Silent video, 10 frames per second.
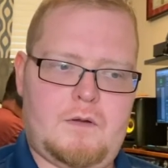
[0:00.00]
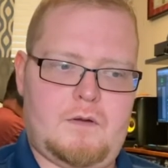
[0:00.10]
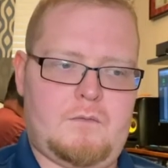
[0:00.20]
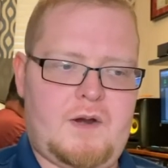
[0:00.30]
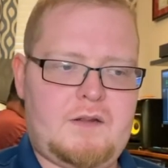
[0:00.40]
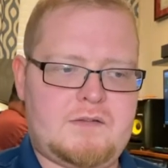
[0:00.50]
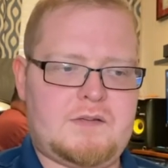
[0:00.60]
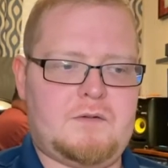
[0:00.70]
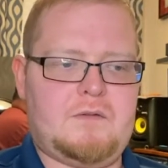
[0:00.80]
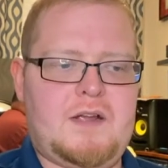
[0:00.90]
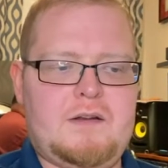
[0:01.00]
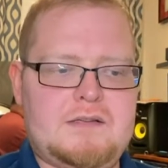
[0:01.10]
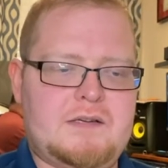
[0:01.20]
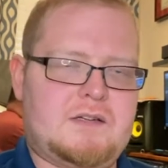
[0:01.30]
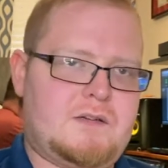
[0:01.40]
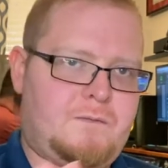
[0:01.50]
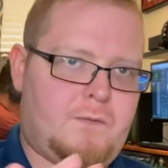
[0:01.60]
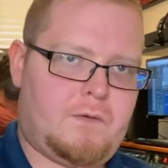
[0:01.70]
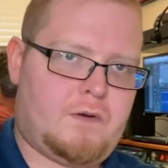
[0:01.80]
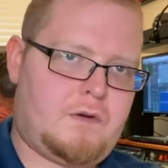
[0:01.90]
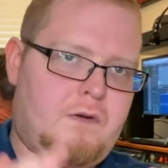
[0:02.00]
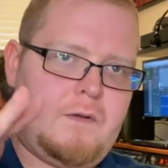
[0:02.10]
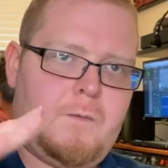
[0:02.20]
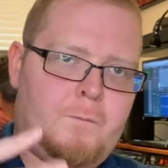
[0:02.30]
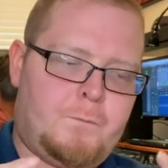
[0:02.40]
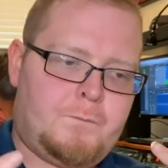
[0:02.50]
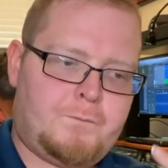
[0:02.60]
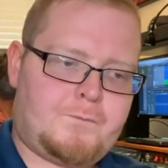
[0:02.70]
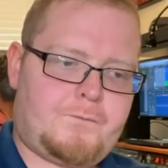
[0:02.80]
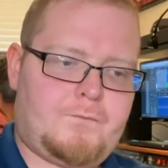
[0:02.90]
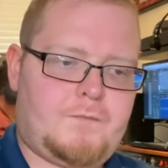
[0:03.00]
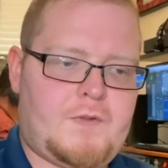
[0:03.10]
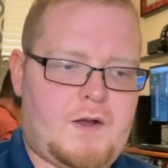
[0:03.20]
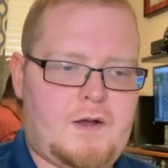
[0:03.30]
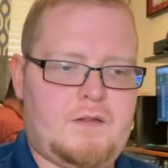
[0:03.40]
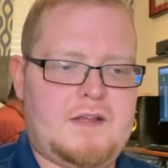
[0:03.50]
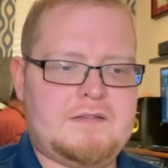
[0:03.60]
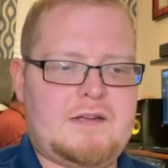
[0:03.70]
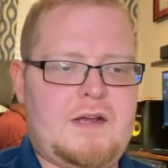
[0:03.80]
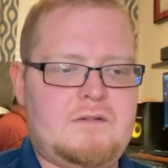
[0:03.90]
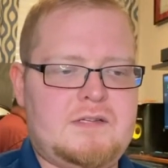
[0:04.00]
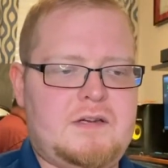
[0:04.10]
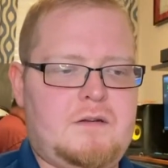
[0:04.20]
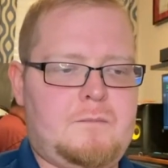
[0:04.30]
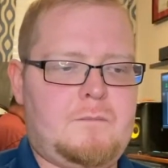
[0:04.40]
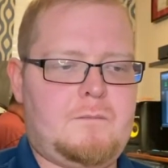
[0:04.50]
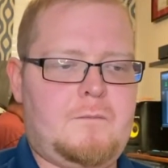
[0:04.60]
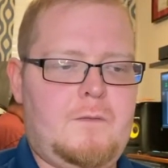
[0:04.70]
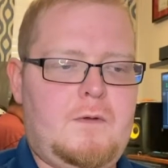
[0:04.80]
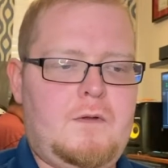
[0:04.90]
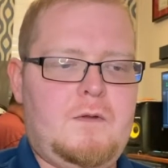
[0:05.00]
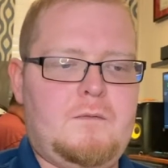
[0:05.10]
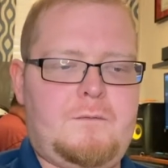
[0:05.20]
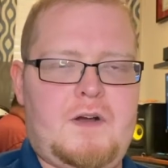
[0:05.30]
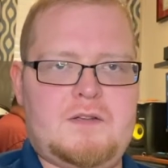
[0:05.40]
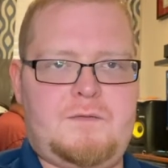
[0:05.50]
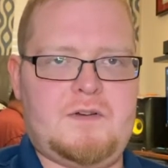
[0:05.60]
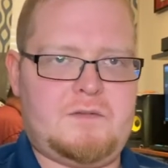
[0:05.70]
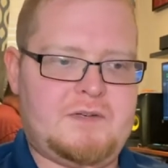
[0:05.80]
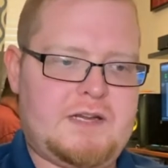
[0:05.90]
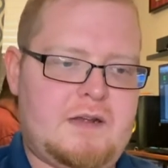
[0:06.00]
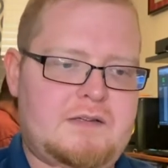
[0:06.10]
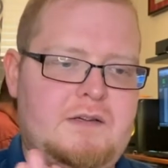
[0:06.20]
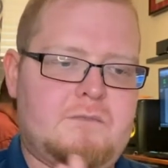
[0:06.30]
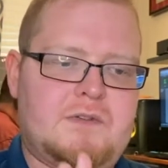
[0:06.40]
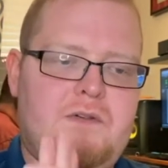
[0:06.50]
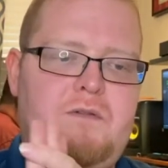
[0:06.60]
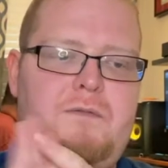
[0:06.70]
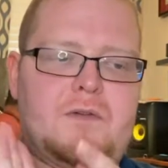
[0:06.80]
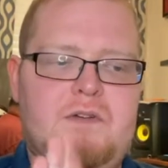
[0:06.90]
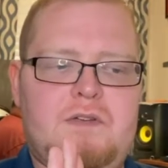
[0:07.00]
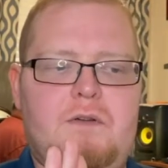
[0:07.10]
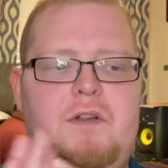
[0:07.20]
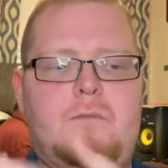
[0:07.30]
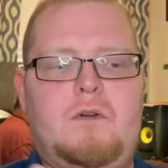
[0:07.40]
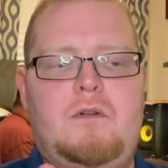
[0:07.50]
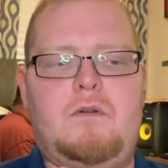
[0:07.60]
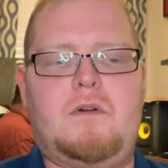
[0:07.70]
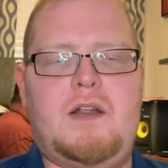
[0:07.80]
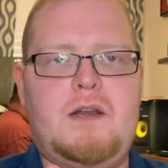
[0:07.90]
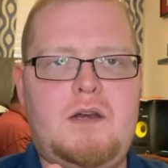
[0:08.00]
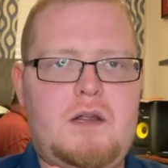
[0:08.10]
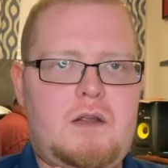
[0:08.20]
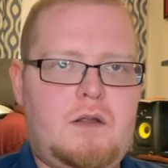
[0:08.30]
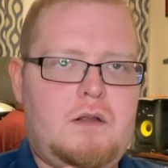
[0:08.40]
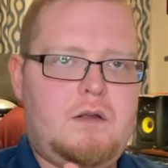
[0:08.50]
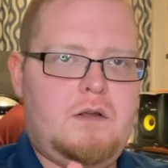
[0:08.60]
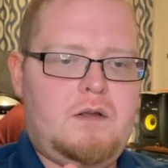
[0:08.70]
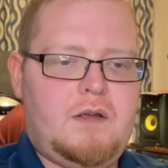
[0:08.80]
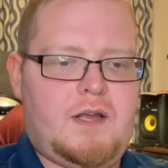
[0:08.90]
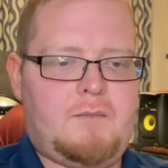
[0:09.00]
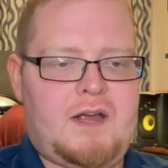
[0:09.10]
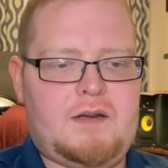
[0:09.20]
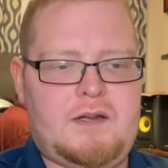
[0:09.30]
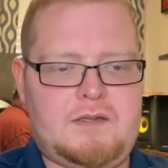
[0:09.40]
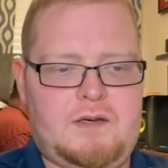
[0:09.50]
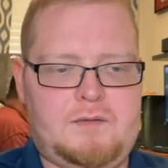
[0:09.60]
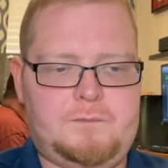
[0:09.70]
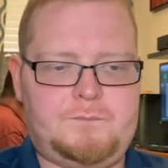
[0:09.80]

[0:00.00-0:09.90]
right? So 96, 4. That's calcium, phosphorus, potassium, sulfur, sodium, chlorine, and magnesium.